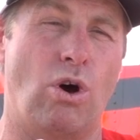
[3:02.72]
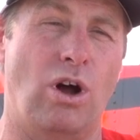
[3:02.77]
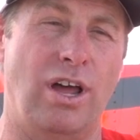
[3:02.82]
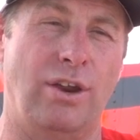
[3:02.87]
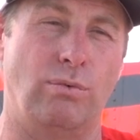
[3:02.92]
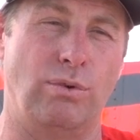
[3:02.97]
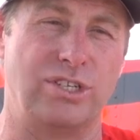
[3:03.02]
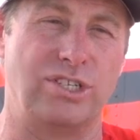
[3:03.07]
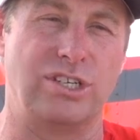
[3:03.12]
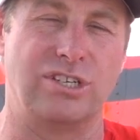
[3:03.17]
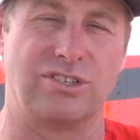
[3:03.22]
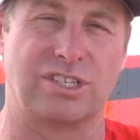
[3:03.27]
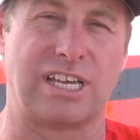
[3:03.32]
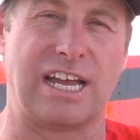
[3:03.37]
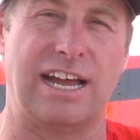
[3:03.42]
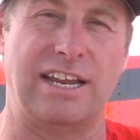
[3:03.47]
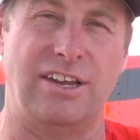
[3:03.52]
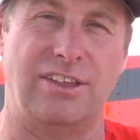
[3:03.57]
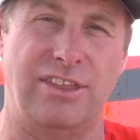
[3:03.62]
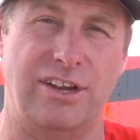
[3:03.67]
one, which is
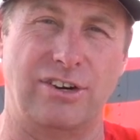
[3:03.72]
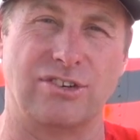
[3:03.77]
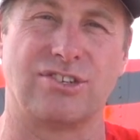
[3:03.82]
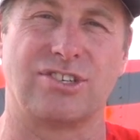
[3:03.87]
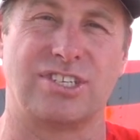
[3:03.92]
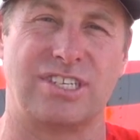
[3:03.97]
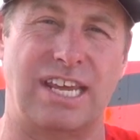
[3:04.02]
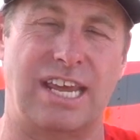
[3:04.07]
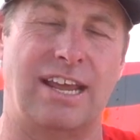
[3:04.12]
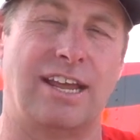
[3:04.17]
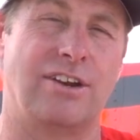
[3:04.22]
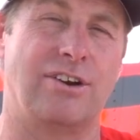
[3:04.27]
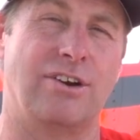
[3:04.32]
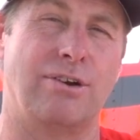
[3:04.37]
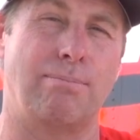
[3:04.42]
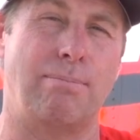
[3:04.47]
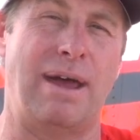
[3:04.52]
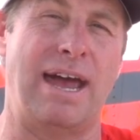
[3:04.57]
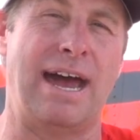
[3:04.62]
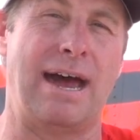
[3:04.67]
kind of their
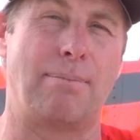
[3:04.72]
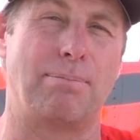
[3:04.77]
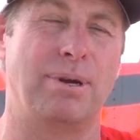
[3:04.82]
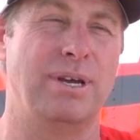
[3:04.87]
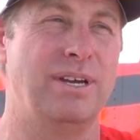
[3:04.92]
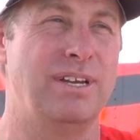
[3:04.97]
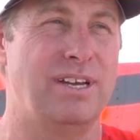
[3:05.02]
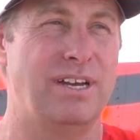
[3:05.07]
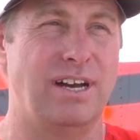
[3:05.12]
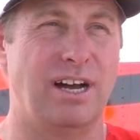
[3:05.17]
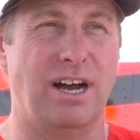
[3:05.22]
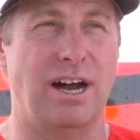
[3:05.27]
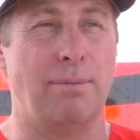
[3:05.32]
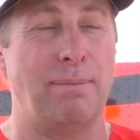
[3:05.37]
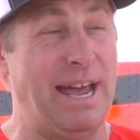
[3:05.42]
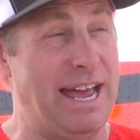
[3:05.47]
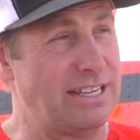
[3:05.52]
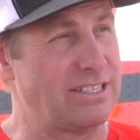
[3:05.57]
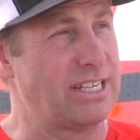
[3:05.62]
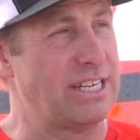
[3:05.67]
standard map. Um,
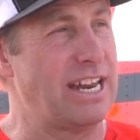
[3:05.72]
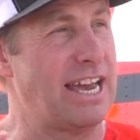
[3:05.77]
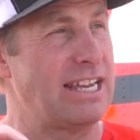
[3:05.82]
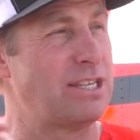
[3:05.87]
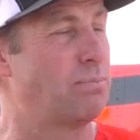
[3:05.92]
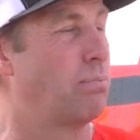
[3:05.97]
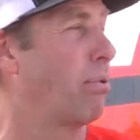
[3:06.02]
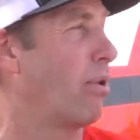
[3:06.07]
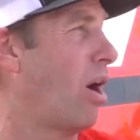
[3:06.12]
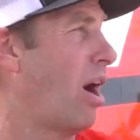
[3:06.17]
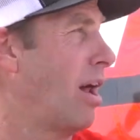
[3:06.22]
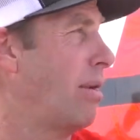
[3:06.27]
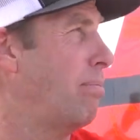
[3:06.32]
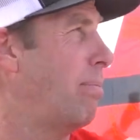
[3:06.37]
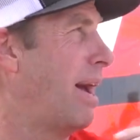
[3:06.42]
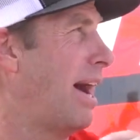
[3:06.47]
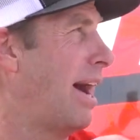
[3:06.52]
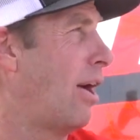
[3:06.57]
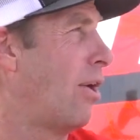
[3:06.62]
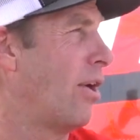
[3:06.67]
has a nice broad
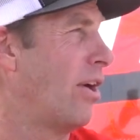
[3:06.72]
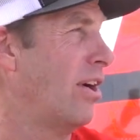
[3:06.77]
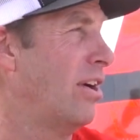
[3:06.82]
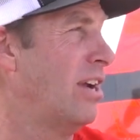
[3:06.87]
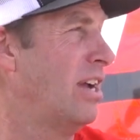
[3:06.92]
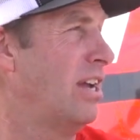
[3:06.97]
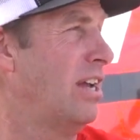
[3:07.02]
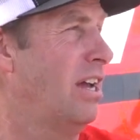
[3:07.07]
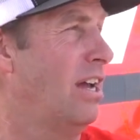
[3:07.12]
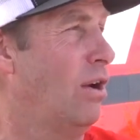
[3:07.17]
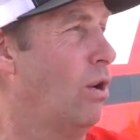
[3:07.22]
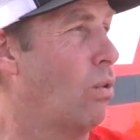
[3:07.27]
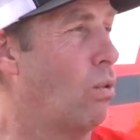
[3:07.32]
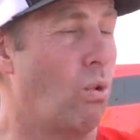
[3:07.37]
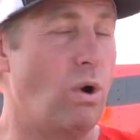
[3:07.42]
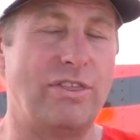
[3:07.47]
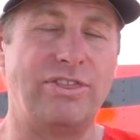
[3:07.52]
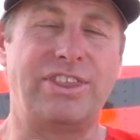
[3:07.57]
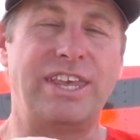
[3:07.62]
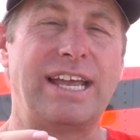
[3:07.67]
power.
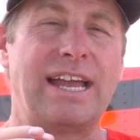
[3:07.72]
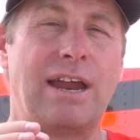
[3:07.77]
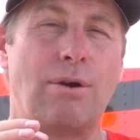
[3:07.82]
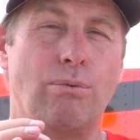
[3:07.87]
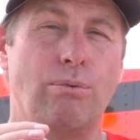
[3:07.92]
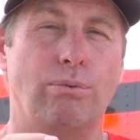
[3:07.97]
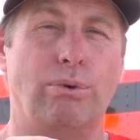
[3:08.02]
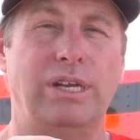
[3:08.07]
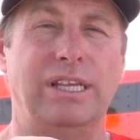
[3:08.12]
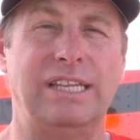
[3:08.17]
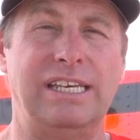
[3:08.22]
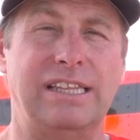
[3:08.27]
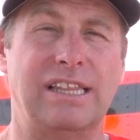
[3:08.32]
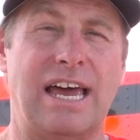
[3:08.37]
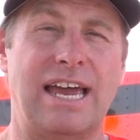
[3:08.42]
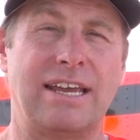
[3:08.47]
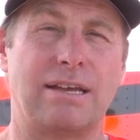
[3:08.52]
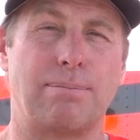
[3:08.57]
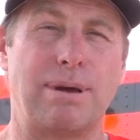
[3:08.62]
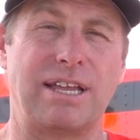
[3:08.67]
One thing I really
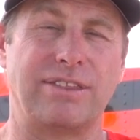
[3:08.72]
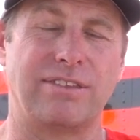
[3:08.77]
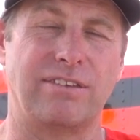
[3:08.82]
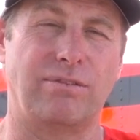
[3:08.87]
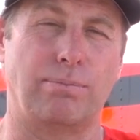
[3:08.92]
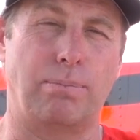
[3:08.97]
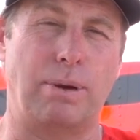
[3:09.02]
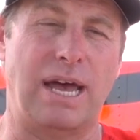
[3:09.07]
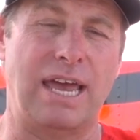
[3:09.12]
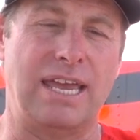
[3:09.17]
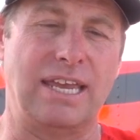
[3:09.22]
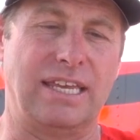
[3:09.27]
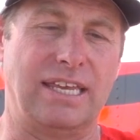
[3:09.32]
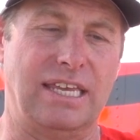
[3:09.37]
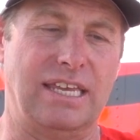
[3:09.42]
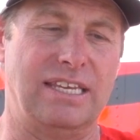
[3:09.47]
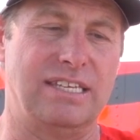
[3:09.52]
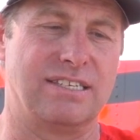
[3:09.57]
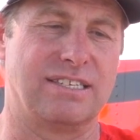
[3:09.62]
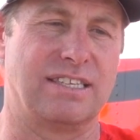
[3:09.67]
like about this bike
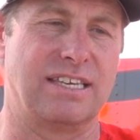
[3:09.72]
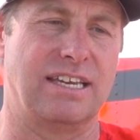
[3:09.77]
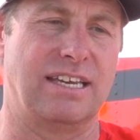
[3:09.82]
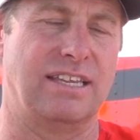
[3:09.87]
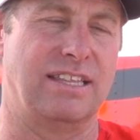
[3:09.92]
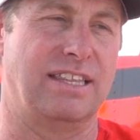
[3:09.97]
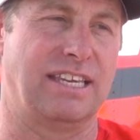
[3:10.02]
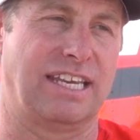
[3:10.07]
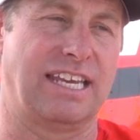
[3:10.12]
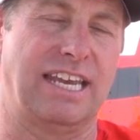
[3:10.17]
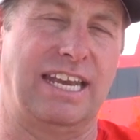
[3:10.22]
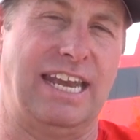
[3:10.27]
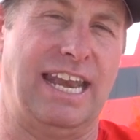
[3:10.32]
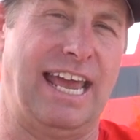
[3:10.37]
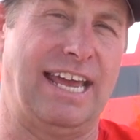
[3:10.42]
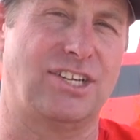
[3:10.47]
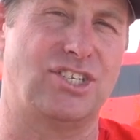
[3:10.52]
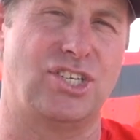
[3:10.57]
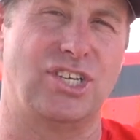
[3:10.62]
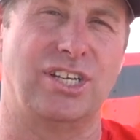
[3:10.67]
is the, the
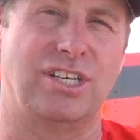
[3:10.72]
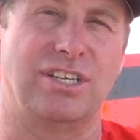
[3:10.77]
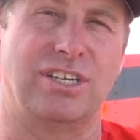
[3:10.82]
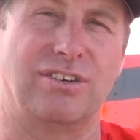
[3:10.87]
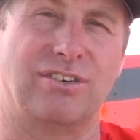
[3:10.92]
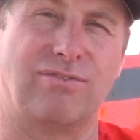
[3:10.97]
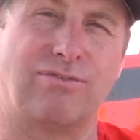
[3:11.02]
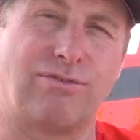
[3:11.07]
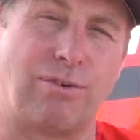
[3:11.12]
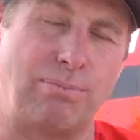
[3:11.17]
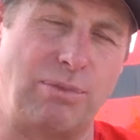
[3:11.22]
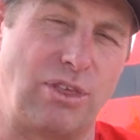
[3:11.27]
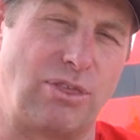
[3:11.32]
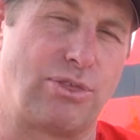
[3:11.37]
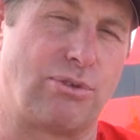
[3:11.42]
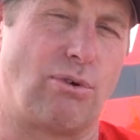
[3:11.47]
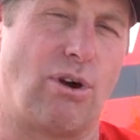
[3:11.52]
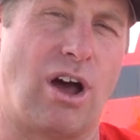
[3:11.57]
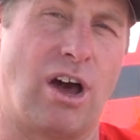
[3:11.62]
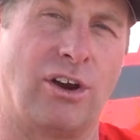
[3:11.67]
connection from the
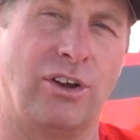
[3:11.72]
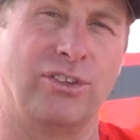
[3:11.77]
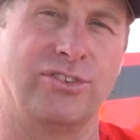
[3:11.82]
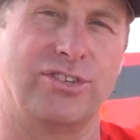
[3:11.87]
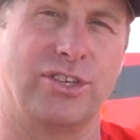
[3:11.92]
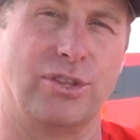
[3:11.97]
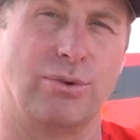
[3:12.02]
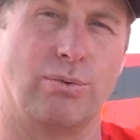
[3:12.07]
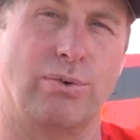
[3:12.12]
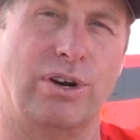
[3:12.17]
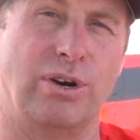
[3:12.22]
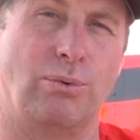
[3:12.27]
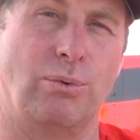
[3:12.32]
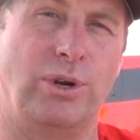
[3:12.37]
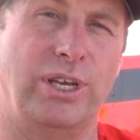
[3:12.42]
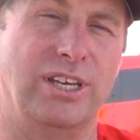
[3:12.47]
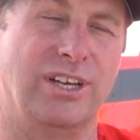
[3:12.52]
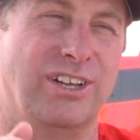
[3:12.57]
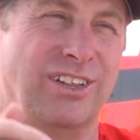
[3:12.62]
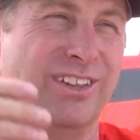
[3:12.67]
throttle to the rear
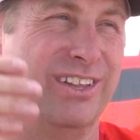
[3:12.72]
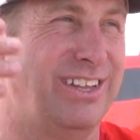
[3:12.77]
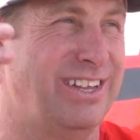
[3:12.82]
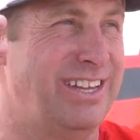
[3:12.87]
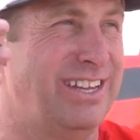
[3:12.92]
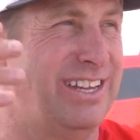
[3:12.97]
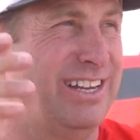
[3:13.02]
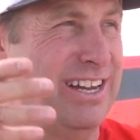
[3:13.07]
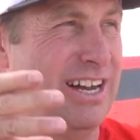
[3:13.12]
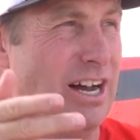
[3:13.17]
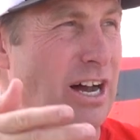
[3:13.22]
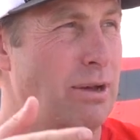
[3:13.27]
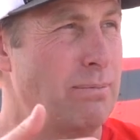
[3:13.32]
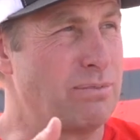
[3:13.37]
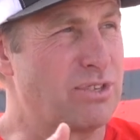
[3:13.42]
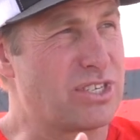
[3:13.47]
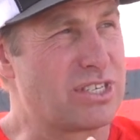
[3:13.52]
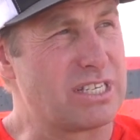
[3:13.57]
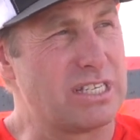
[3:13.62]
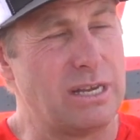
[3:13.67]
wheel um,
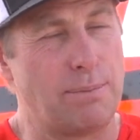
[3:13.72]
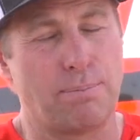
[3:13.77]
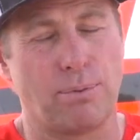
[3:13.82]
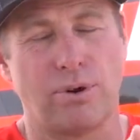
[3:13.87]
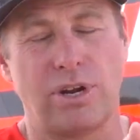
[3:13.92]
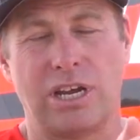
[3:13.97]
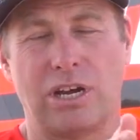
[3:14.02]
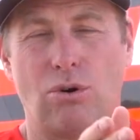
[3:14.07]
slippery